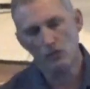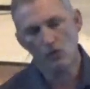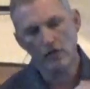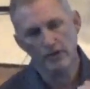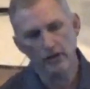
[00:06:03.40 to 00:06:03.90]

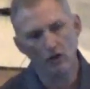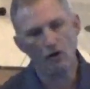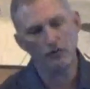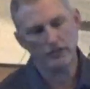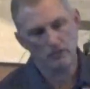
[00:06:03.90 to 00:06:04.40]
You want to
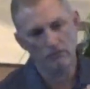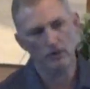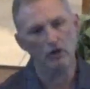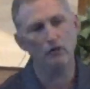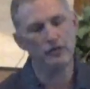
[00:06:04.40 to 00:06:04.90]
know that you
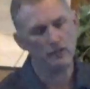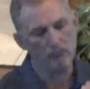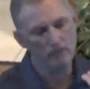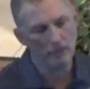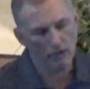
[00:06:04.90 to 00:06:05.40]
know
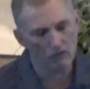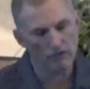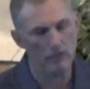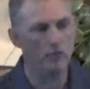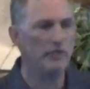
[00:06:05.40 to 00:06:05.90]
that you
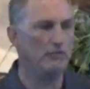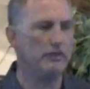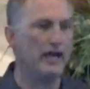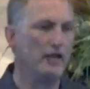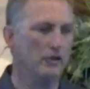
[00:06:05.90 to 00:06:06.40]
know that when
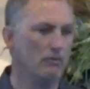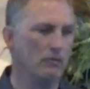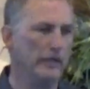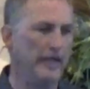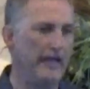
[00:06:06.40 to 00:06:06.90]
you die you're
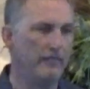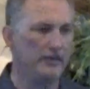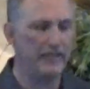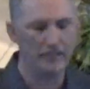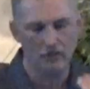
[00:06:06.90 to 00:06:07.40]
going to
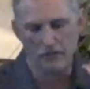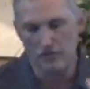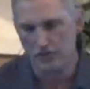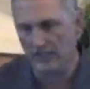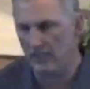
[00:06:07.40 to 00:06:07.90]
heaven, that your
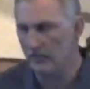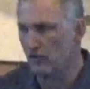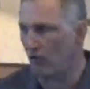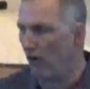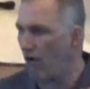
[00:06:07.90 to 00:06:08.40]

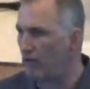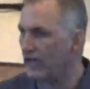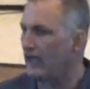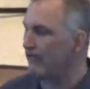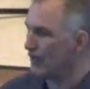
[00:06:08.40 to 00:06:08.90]
sins are all
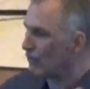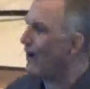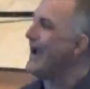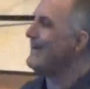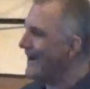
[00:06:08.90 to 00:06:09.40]
covered
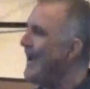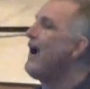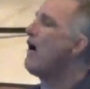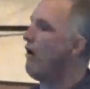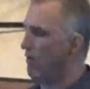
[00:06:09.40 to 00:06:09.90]
right
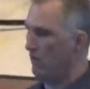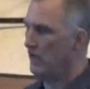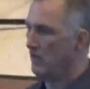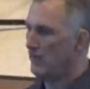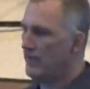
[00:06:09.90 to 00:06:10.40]
now,
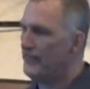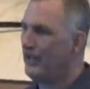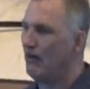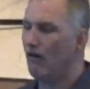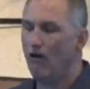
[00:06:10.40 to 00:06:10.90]

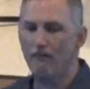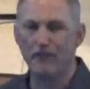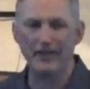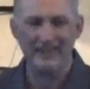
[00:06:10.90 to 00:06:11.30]
that they are all